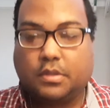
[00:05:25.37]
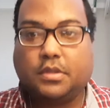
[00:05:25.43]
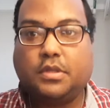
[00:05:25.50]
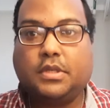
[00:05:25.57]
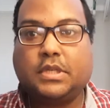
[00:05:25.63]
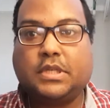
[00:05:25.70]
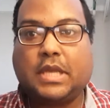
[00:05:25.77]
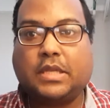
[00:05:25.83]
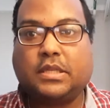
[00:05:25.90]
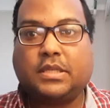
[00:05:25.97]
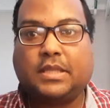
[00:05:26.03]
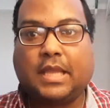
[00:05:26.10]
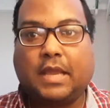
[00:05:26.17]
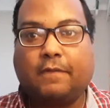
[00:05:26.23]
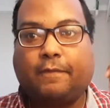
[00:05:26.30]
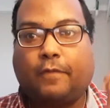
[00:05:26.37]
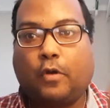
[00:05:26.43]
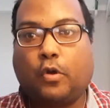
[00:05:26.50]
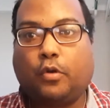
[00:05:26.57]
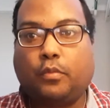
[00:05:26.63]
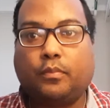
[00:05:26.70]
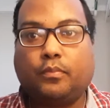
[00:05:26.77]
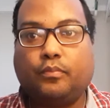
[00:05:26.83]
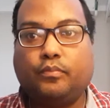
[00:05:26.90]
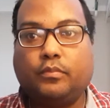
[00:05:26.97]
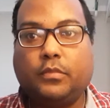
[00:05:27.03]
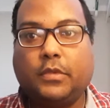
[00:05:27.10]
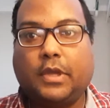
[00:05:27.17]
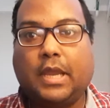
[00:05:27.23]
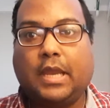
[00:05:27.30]
You just have to stay firm
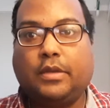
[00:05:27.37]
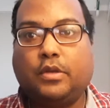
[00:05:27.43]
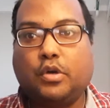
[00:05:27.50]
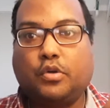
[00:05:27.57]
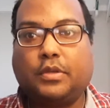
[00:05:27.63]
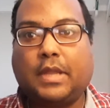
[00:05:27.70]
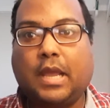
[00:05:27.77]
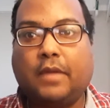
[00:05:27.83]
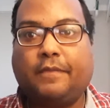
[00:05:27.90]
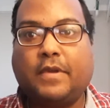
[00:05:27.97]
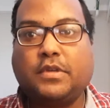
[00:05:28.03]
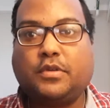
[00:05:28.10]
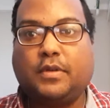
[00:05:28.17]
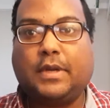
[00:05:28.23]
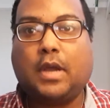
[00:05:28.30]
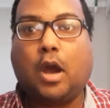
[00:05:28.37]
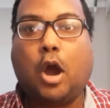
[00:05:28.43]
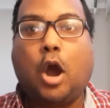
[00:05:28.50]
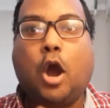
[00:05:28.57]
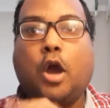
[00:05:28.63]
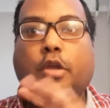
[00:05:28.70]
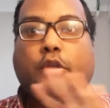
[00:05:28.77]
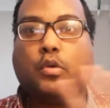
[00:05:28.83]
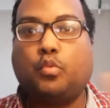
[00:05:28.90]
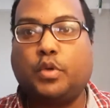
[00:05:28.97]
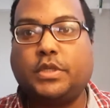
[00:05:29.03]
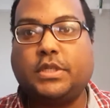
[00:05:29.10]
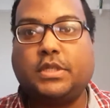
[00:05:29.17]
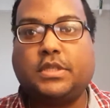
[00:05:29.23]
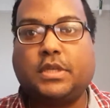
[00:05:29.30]
and know that eventually all your
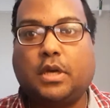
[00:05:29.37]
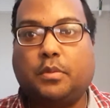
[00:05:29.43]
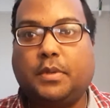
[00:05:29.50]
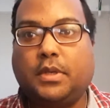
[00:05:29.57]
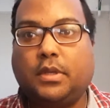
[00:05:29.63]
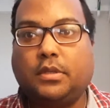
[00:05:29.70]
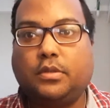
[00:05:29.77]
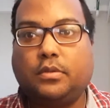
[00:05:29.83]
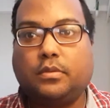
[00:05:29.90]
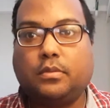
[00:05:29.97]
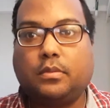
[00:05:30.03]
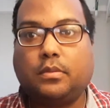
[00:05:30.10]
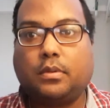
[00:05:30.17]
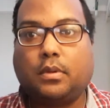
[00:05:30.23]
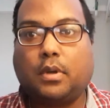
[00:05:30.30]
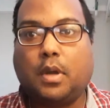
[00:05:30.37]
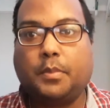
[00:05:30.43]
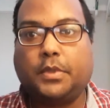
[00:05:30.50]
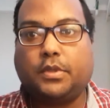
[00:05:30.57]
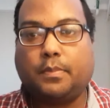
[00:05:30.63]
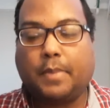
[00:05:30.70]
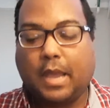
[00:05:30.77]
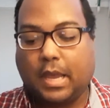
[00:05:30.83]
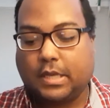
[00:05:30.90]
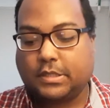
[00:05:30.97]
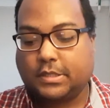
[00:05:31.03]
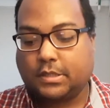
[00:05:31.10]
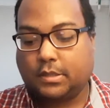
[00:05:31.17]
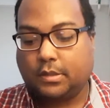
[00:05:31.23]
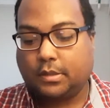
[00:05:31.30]
wishes shall be coming to pass.
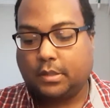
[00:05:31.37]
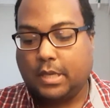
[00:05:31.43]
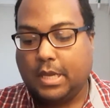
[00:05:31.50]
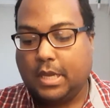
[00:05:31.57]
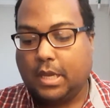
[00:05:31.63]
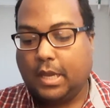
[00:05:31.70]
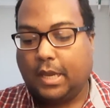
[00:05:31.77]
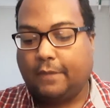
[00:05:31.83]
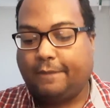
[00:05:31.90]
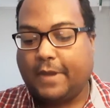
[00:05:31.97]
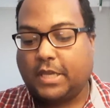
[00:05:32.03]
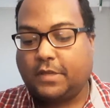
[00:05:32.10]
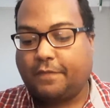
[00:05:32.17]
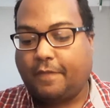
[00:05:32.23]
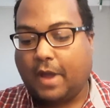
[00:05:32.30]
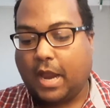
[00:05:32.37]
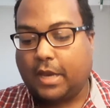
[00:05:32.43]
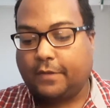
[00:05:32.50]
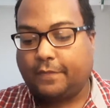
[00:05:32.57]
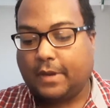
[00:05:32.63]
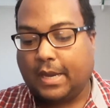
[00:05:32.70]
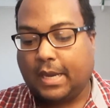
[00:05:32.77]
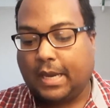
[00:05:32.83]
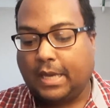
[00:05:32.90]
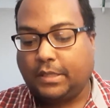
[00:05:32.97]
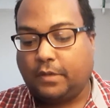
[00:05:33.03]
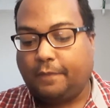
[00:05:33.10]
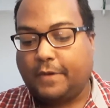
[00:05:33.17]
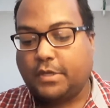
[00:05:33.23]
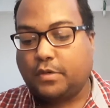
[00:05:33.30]
In phase 5, an
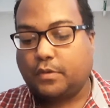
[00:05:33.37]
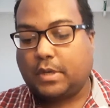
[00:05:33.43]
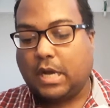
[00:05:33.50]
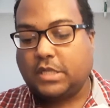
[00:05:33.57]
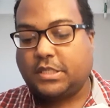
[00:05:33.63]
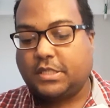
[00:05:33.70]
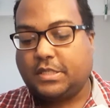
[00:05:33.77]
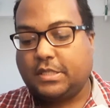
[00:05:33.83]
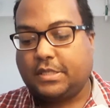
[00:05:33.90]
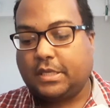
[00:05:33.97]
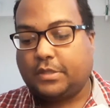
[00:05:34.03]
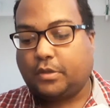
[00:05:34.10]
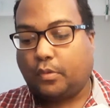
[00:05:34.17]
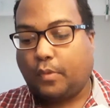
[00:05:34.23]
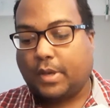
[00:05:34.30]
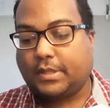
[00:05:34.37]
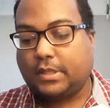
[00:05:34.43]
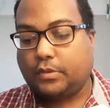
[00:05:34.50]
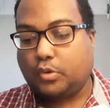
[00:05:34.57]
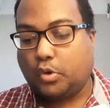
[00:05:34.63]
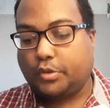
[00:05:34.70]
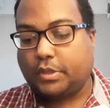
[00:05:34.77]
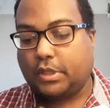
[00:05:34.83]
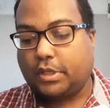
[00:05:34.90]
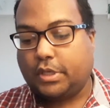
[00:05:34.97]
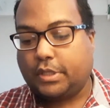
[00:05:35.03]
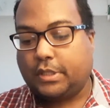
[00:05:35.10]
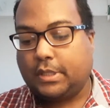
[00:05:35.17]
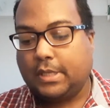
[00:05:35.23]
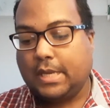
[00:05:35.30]
individual consciousness is directed toward the
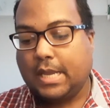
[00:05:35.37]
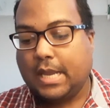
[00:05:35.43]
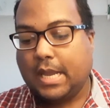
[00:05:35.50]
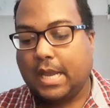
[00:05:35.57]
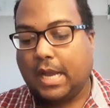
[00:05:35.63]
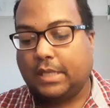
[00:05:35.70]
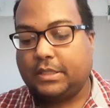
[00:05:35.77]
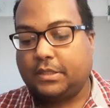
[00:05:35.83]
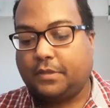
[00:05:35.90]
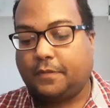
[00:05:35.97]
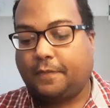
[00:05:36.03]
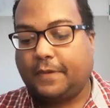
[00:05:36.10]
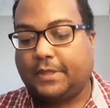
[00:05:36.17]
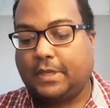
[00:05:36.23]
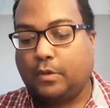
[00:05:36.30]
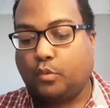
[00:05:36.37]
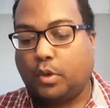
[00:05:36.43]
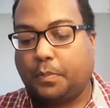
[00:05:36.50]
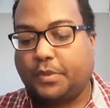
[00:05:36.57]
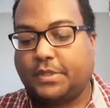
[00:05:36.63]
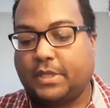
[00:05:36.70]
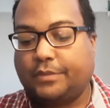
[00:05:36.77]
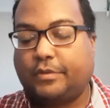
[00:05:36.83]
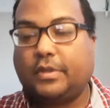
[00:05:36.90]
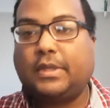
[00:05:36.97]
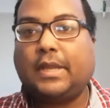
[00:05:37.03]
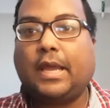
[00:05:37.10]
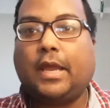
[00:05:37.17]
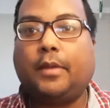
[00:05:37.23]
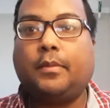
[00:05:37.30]
good at least 51% of the
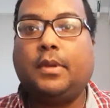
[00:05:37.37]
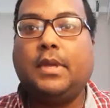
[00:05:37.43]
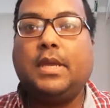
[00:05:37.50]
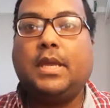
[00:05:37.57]
time.